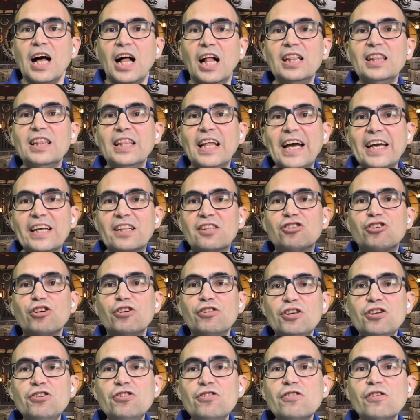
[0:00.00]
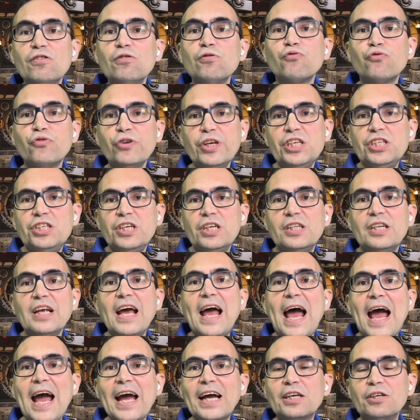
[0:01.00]
Unlike traditional rigid
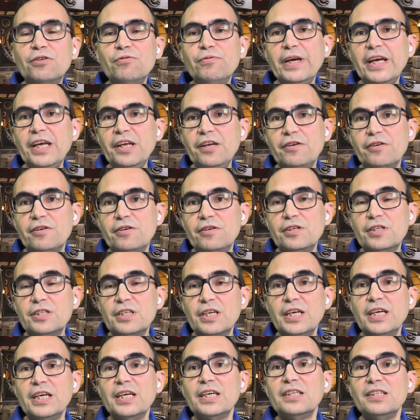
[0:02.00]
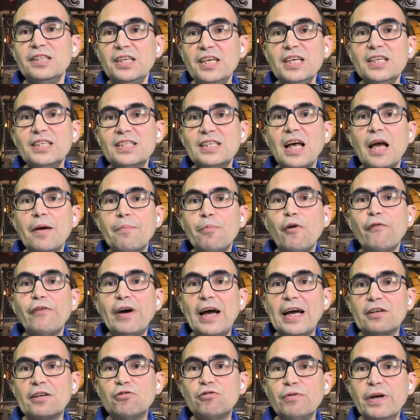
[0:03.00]
actuators, these type of
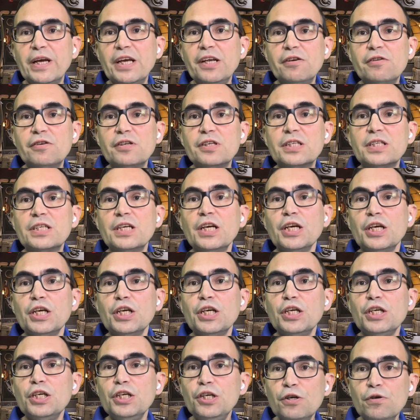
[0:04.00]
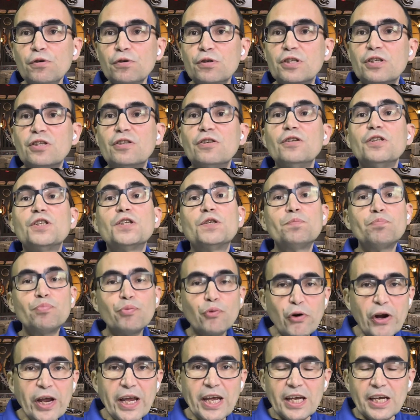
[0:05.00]
actuators used
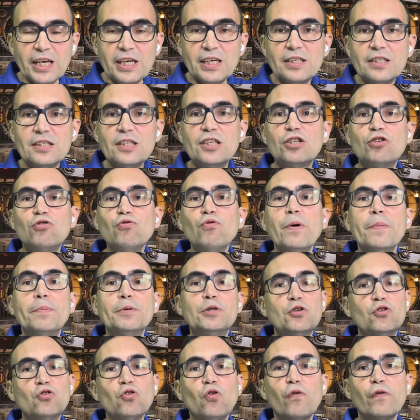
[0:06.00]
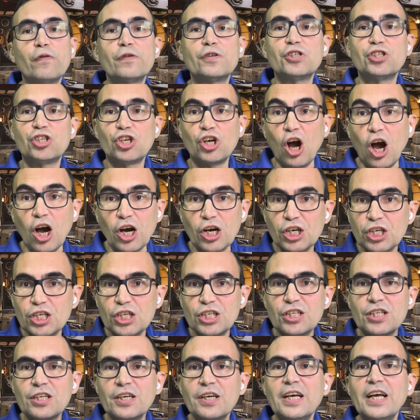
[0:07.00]
springs to absorb
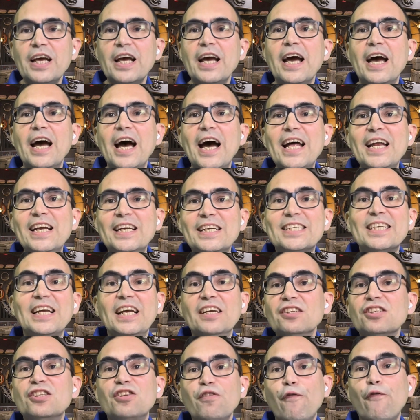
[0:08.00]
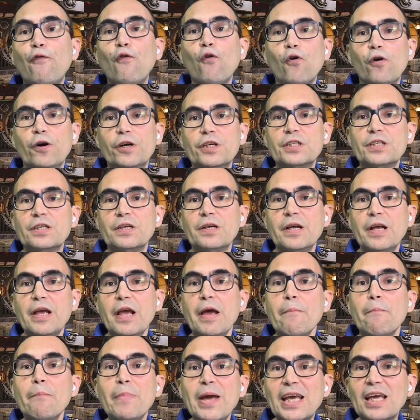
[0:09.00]
shocks and sense the force,
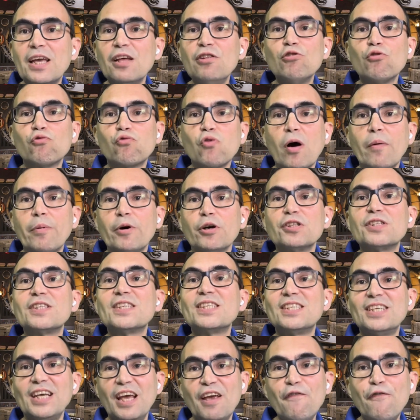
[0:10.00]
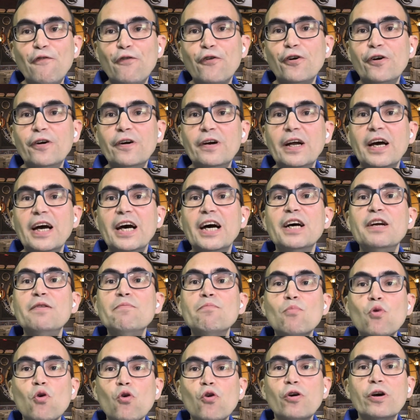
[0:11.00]
making the robots safer
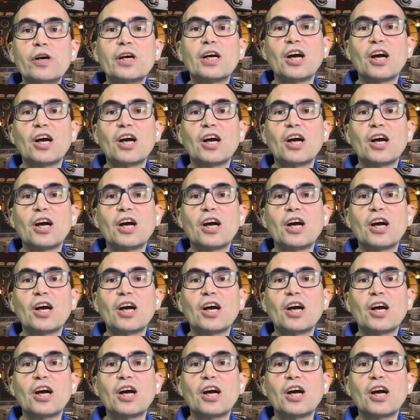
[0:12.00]
and more